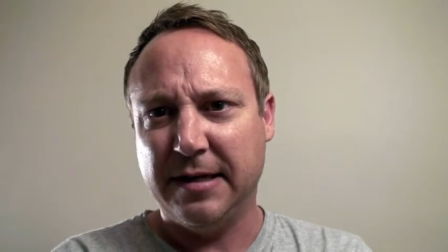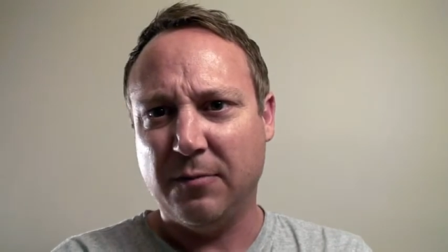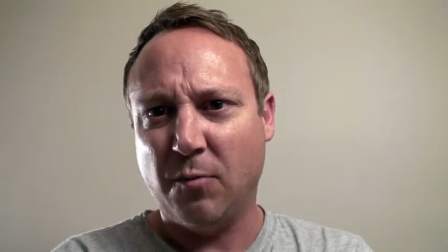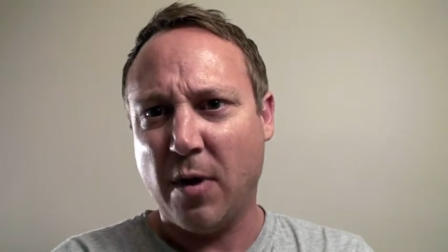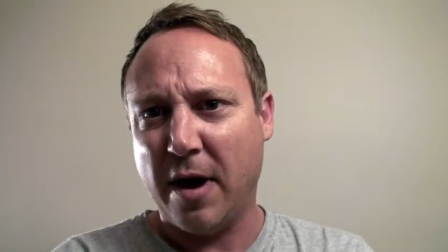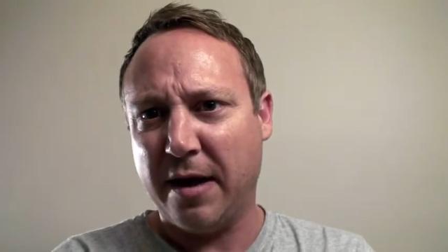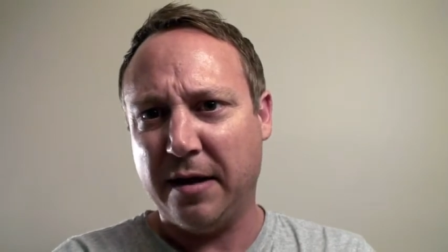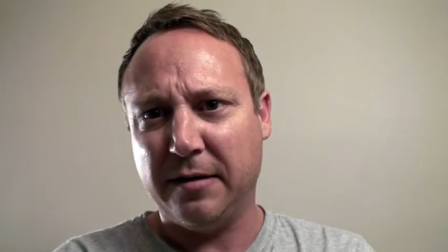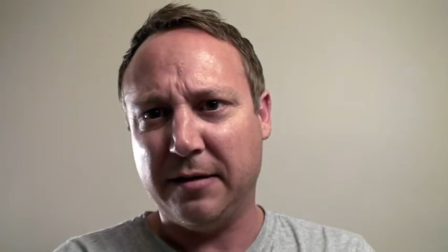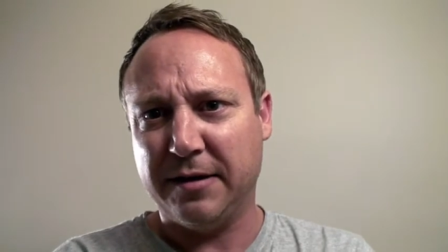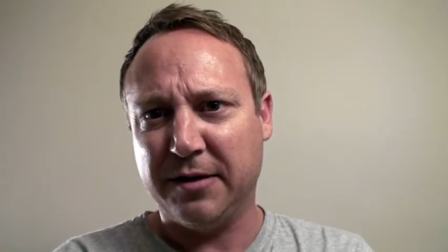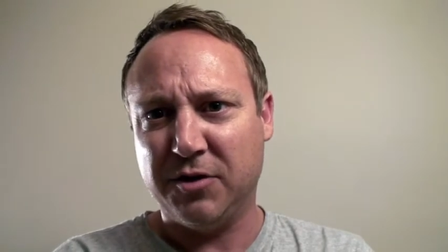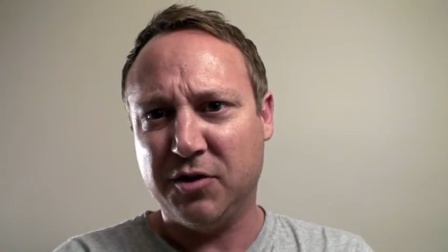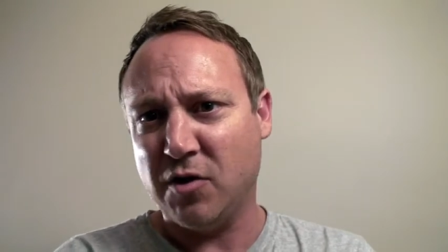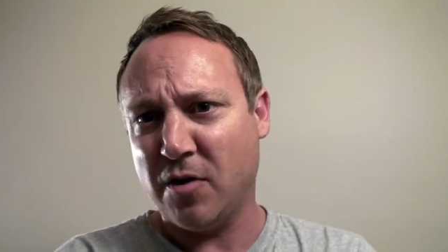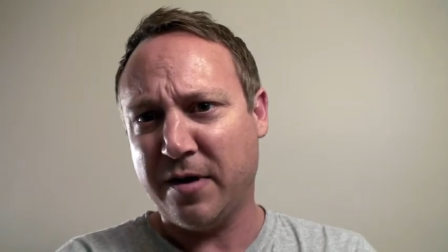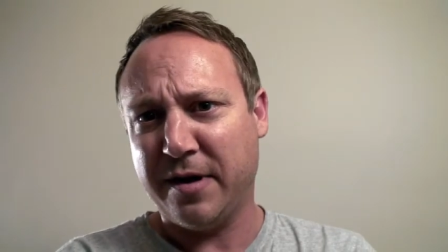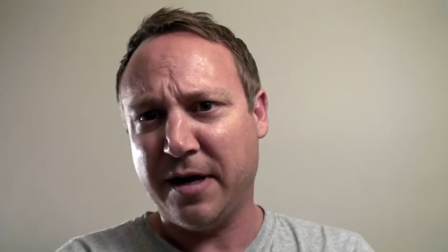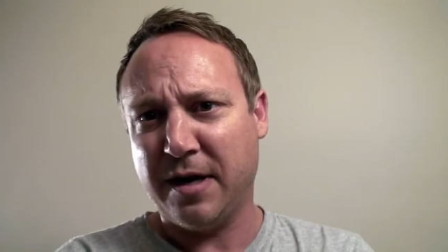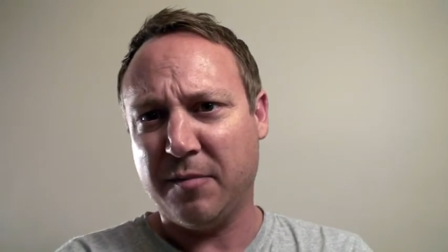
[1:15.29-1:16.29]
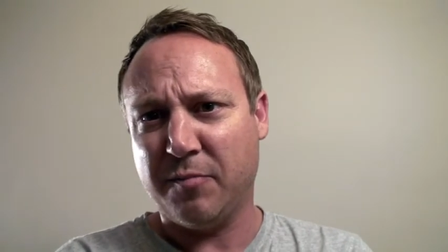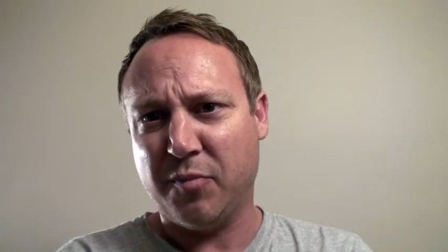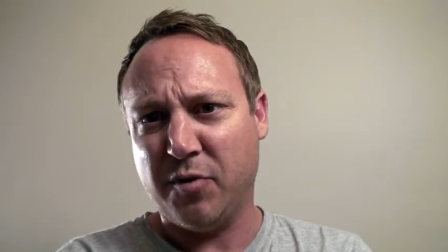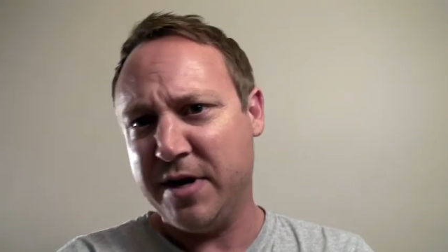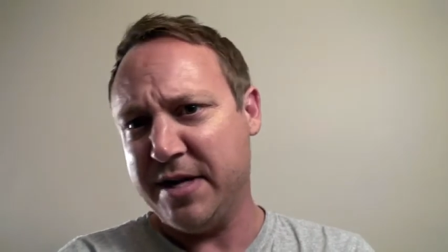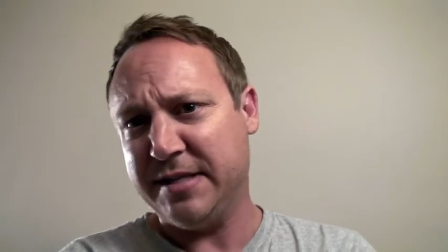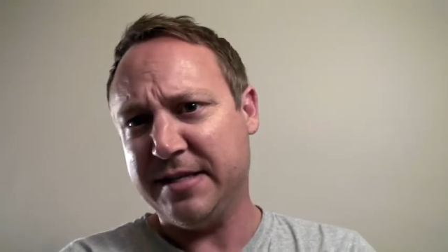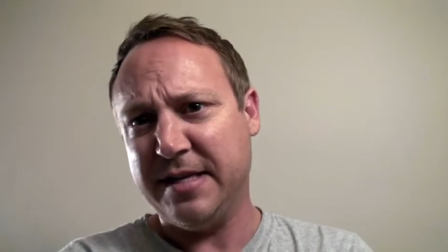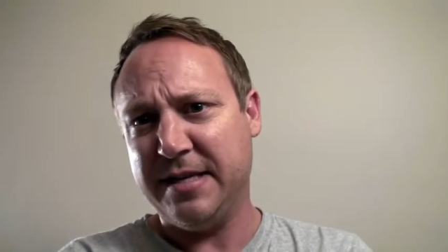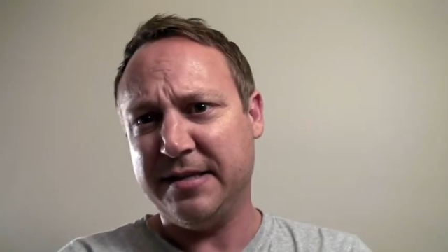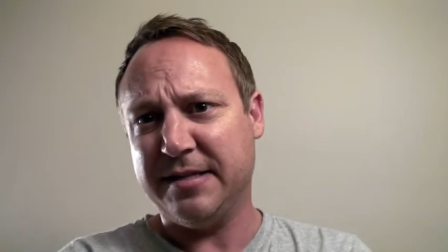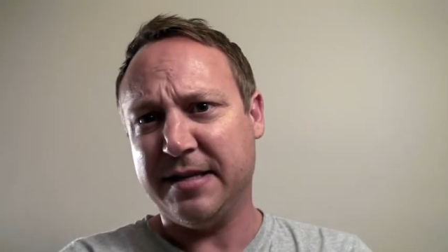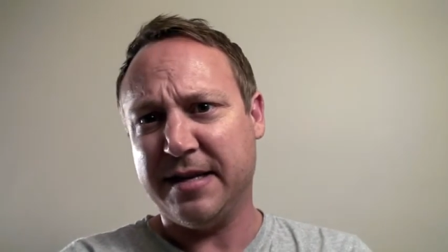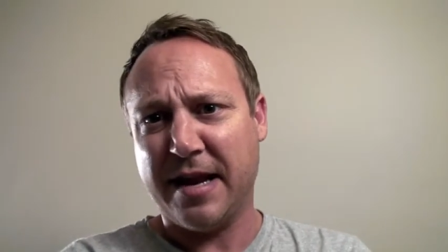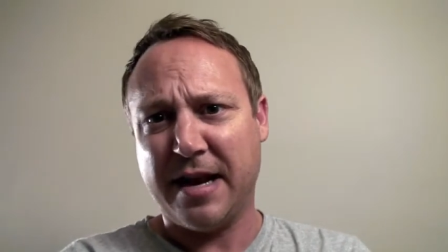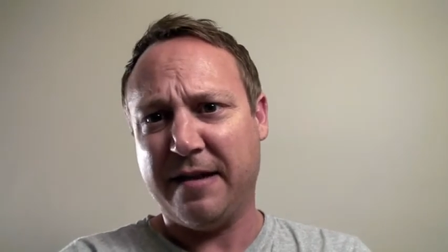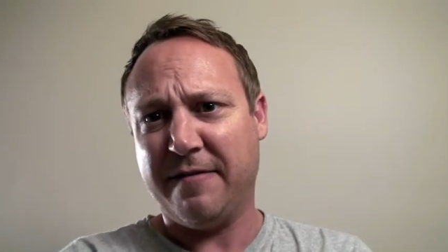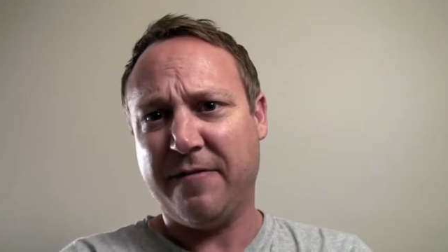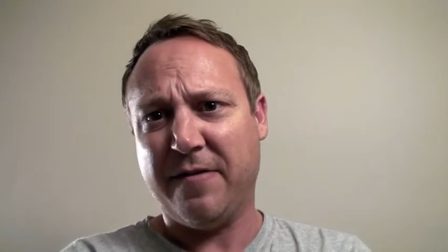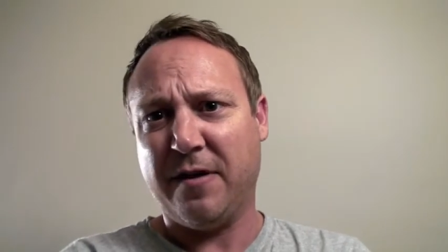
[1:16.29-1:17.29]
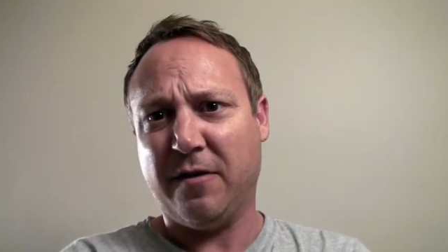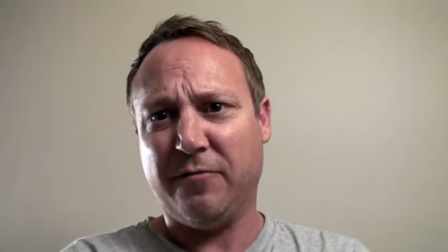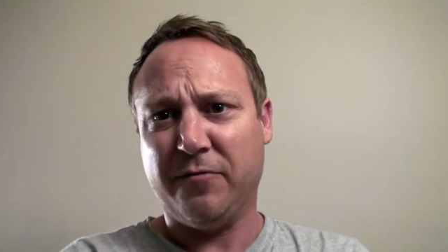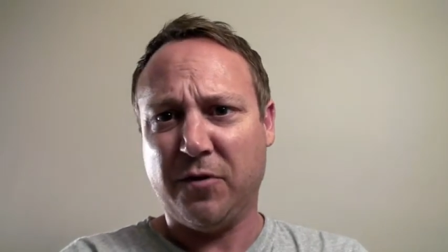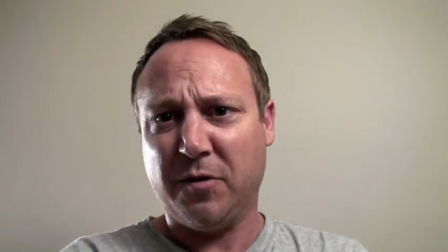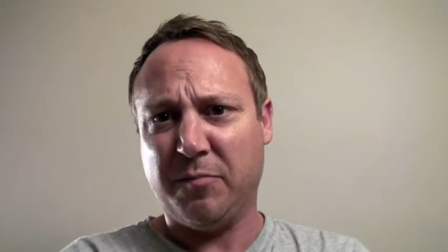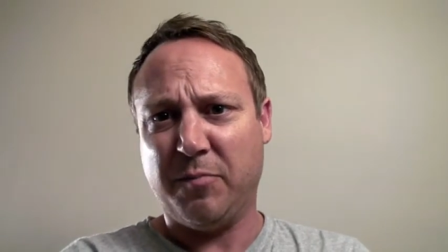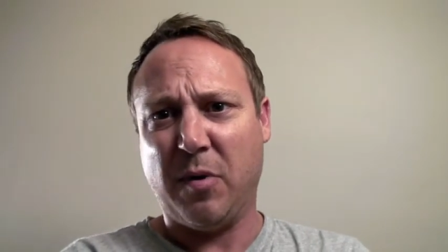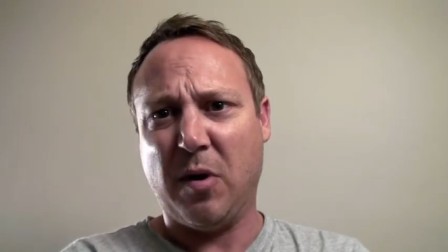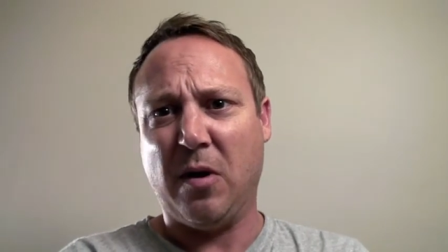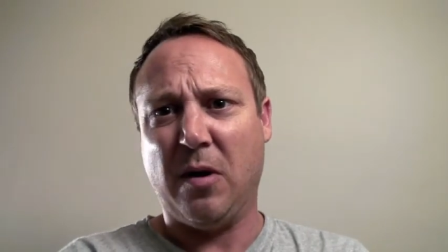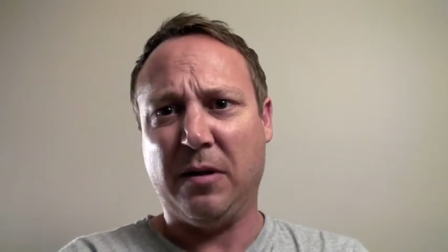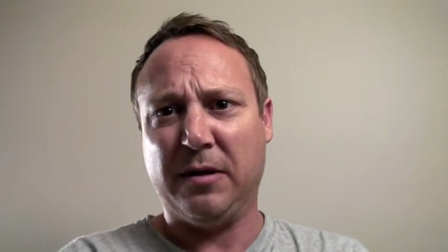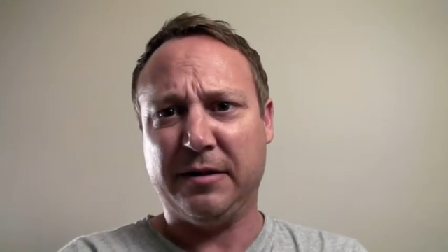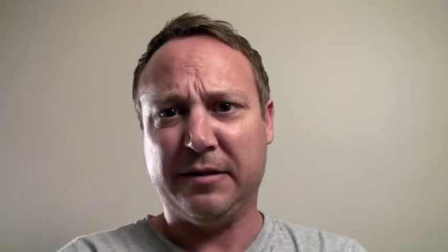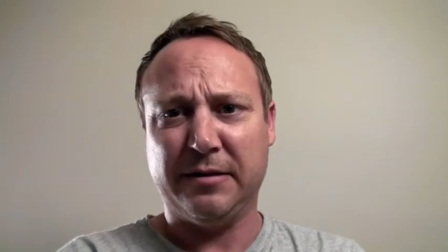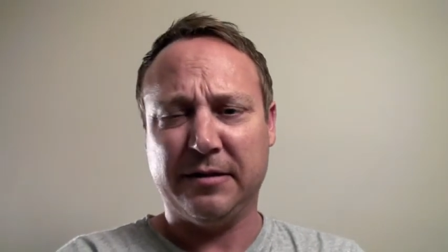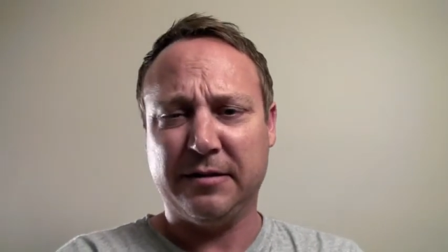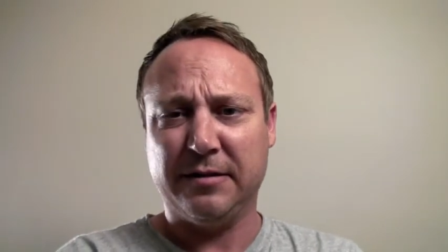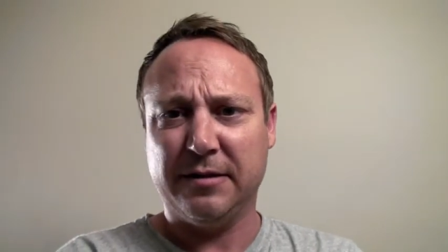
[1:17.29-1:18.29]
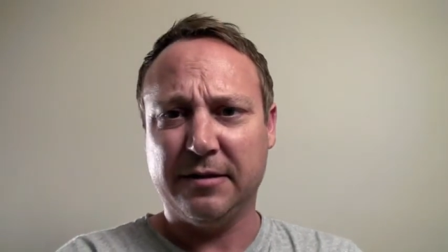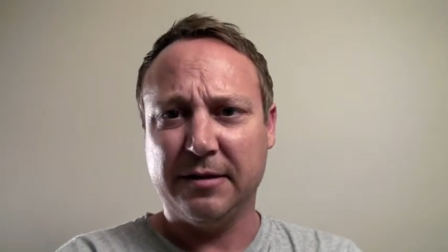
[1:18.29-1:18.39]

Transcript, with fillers: while enjoying preseason NFL football and